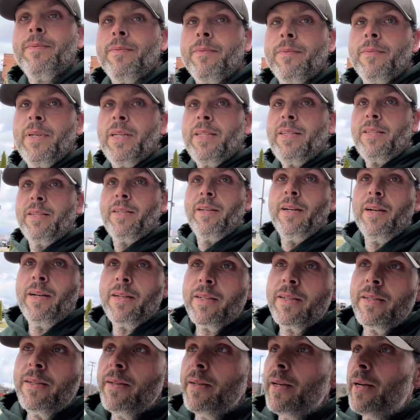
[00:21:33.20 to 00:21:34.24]
That
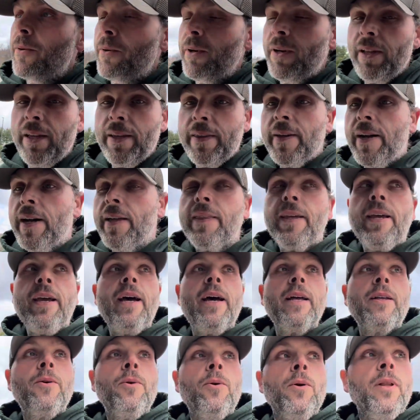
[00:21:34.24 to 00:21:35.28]
sucks. I really thought they
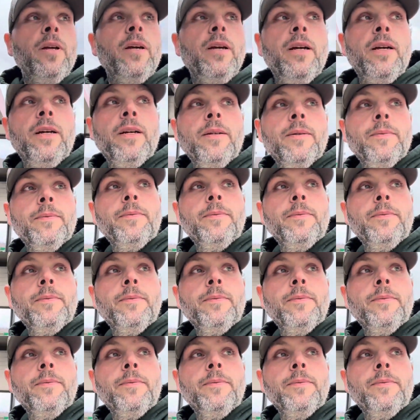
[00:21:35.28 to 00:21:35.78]
had coolant here.